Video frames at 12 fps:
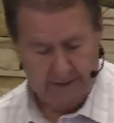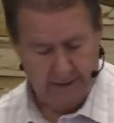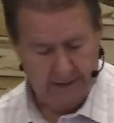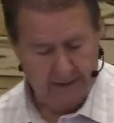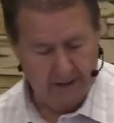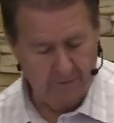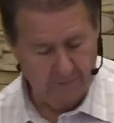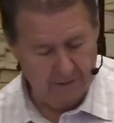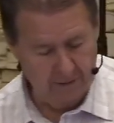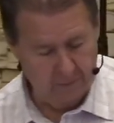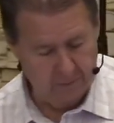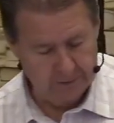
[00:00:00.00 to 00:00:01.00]
Now
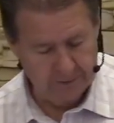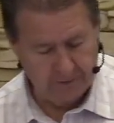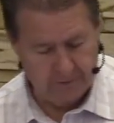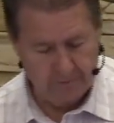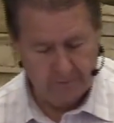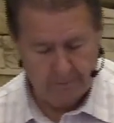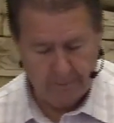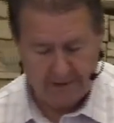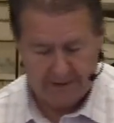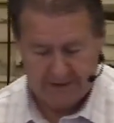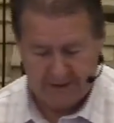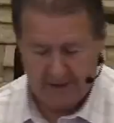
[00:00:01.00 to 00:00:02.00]
Philip was from
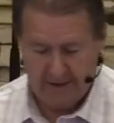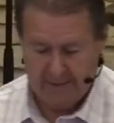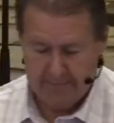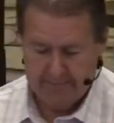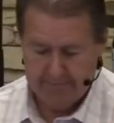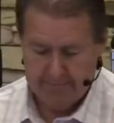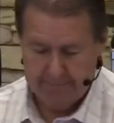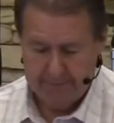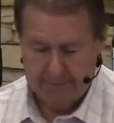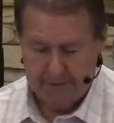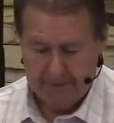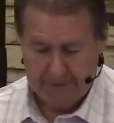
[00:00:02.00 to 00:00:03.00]
Bethsaida,
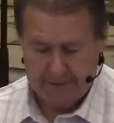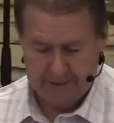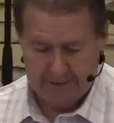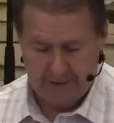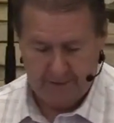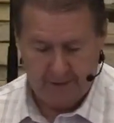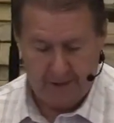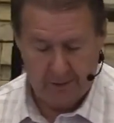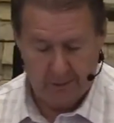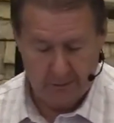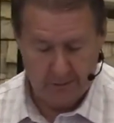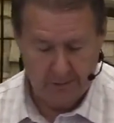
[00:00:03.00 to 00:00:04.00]
the city of
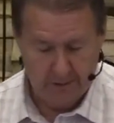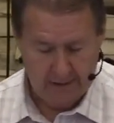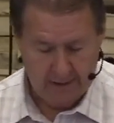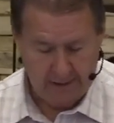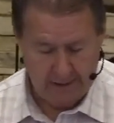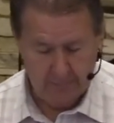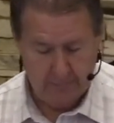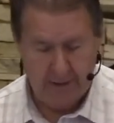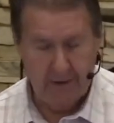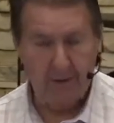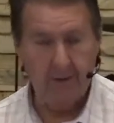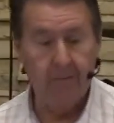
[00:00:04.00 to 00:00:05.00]
Andrew and
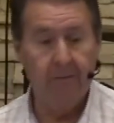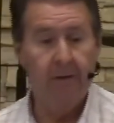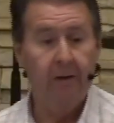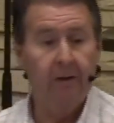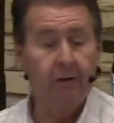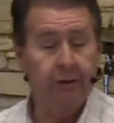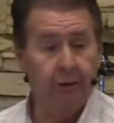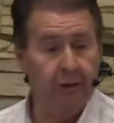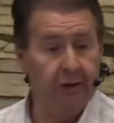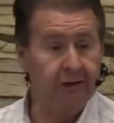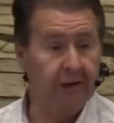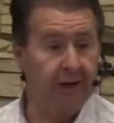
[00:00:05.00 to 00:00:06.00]
Peter. So
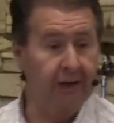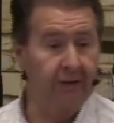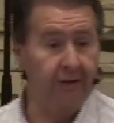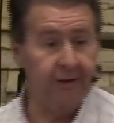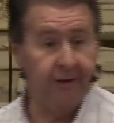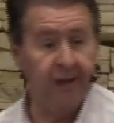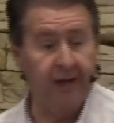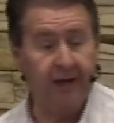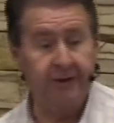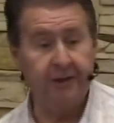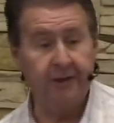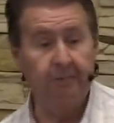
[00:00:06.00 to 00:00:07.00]
there's again this
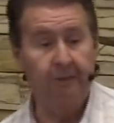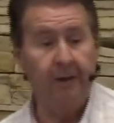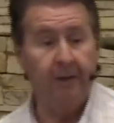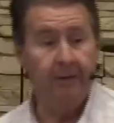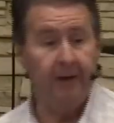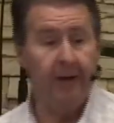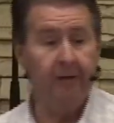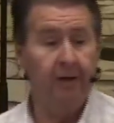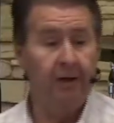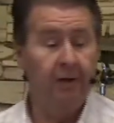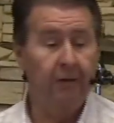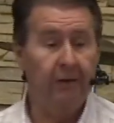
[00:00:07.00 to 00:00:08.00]
connection that
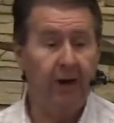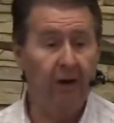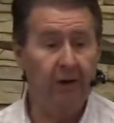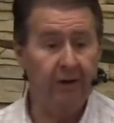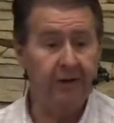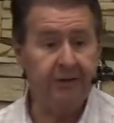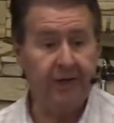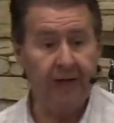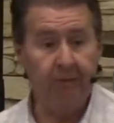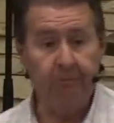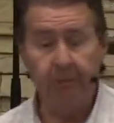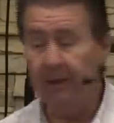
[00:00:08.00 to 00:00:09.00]
they're in the
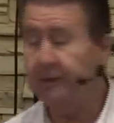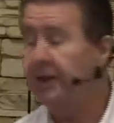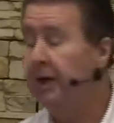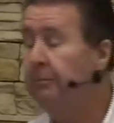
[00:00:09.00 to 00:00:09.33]
same place.